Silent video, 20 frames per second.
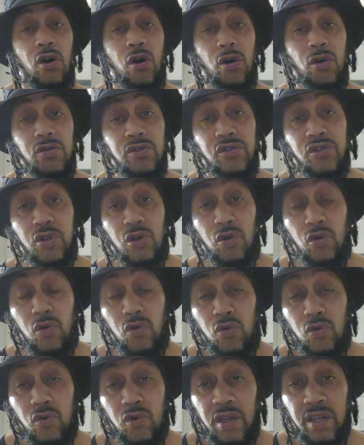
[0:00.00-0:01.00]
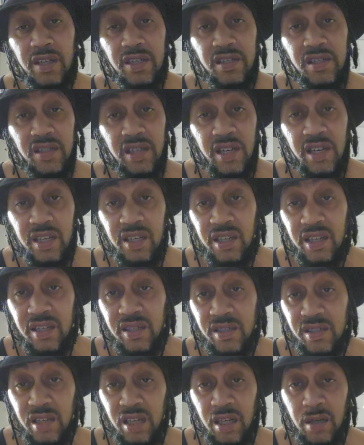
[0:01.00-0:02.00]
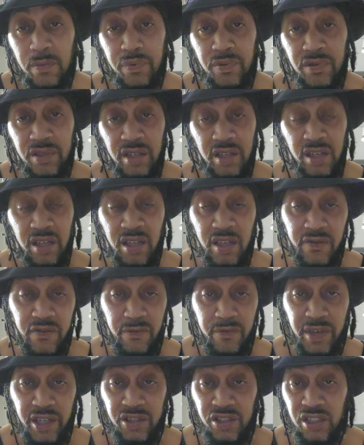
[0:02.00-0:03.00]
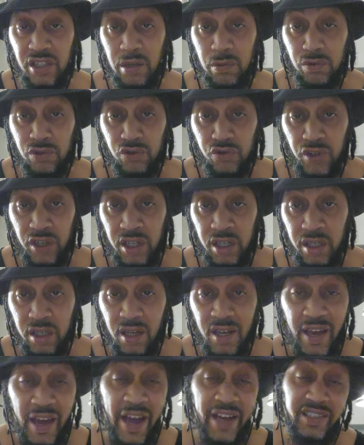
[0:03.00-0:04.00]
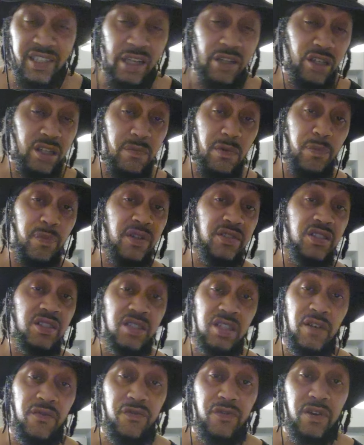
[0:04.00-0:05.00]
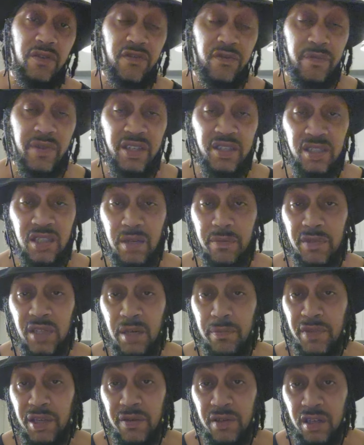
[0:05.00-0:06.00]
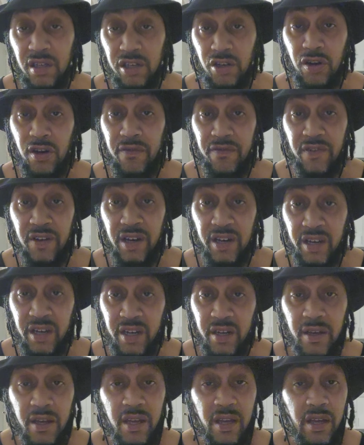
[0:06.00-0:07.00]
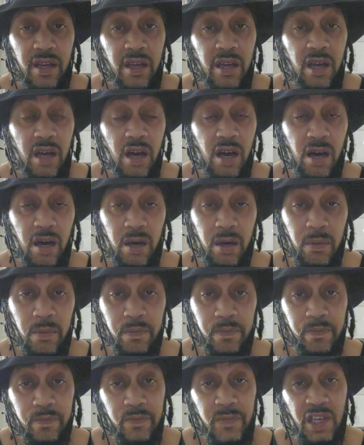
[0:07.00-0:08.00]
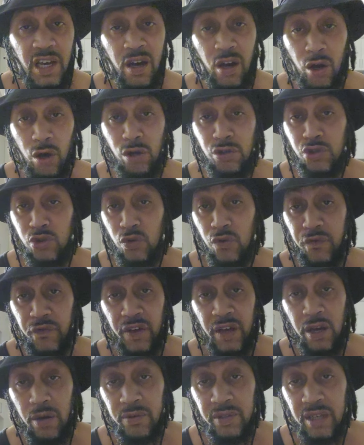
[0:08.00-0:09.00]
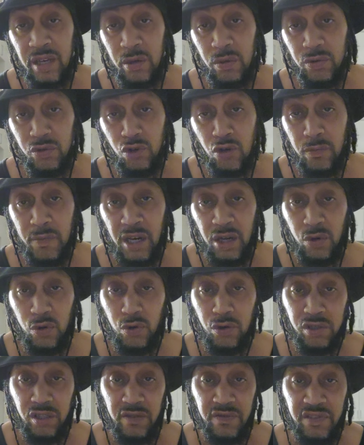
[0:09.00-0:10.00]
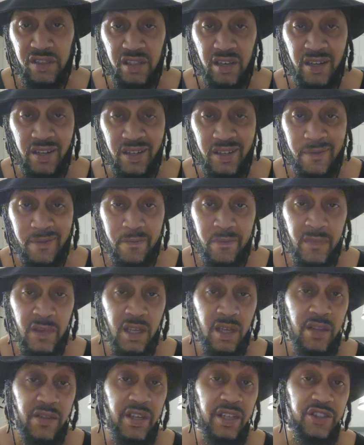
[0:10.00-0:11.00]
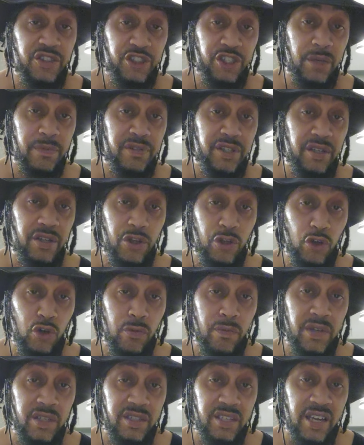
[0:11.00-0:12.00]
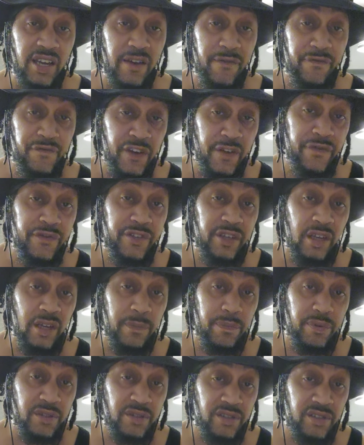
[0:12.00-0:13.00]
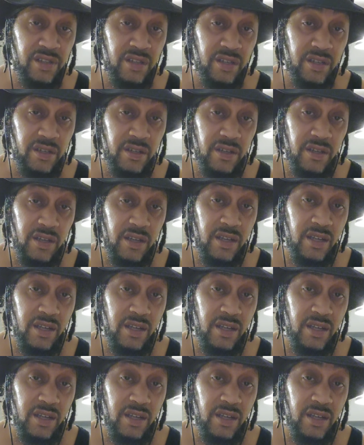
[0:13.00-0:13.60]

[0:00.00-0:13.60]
also, it said in that same particular information I was reading, actually I looked up a bunch of different information. Let me clarify that. I also found out during my course of studying that chimps and humans have 15%